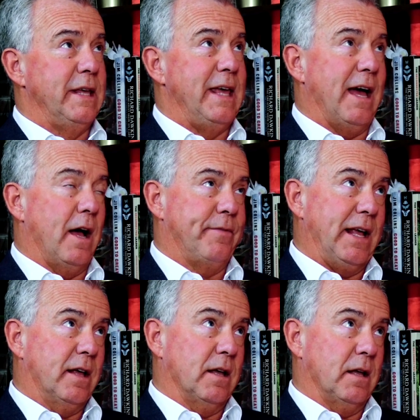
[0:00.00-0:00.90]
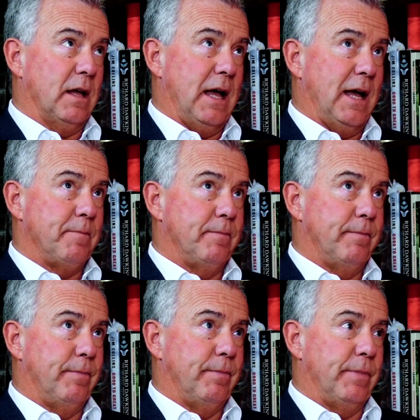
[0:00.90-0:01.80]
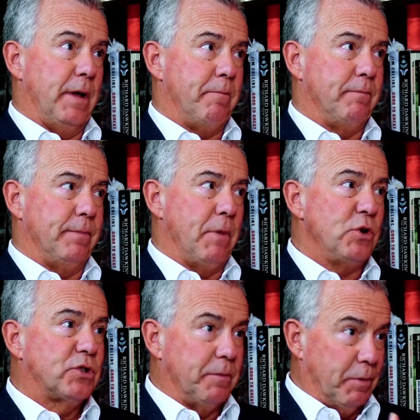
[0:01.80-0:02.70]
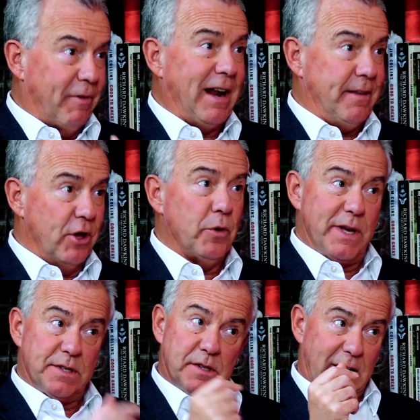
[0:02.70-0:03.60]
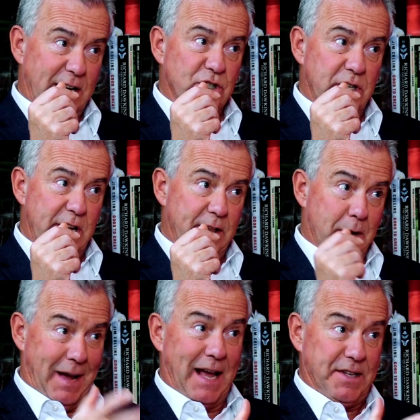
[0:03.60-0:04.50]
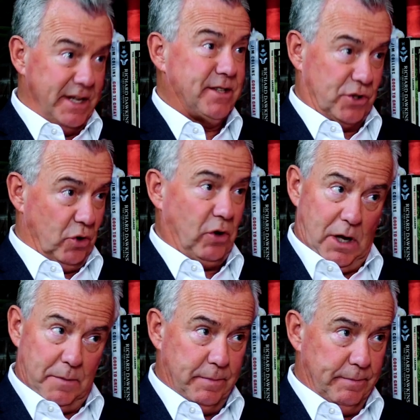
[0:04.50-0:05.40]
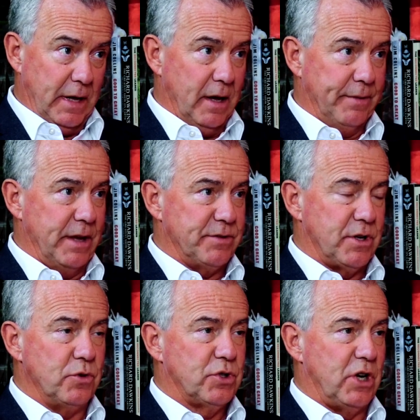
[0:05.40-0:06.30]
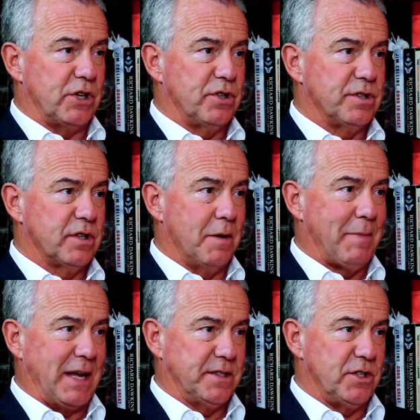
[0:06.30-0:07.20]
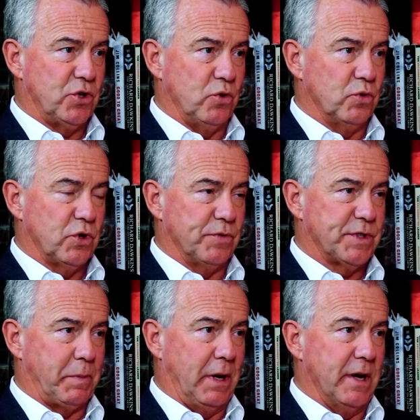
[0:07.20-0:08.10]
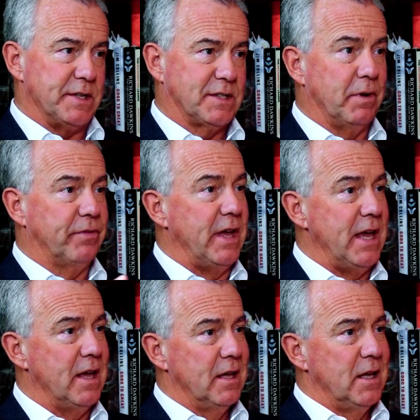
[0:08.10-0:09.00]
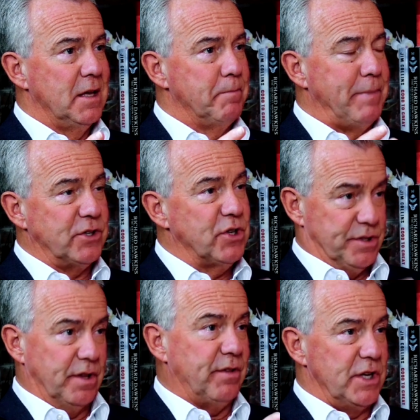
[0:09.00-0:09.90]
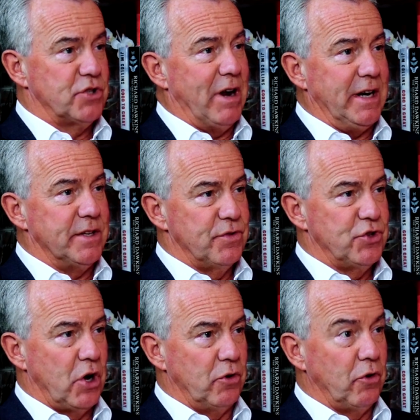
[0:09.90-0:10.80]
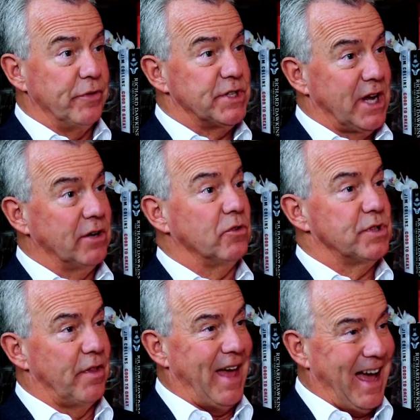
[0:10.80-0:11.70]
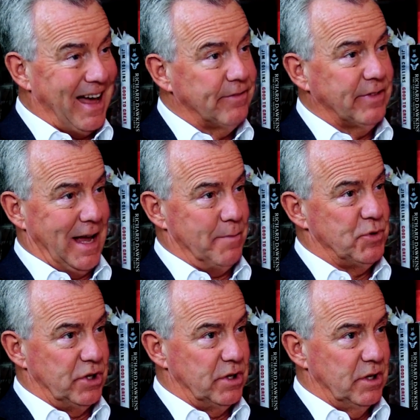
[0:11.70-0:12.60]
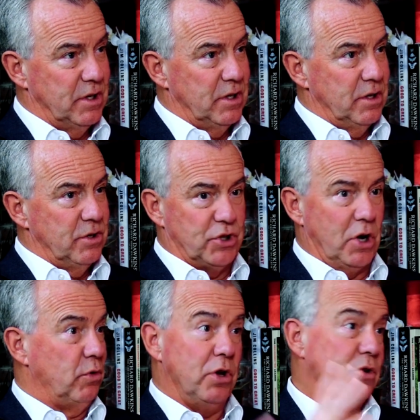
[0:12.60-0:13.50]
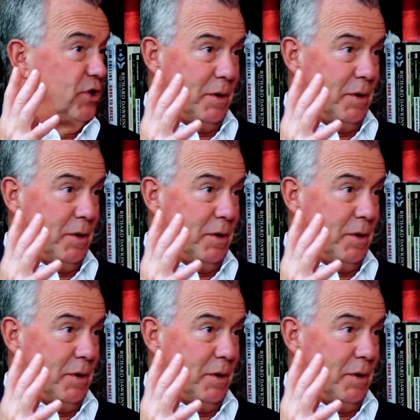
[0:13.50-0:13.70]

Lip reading: yeah, I think that most of the prevailing view is that actually Hamas did stock up. There's no suggestions that Hamas is short of supplies. Some of the pictures that the Israelis have shown of the tunnels that they have captured show huge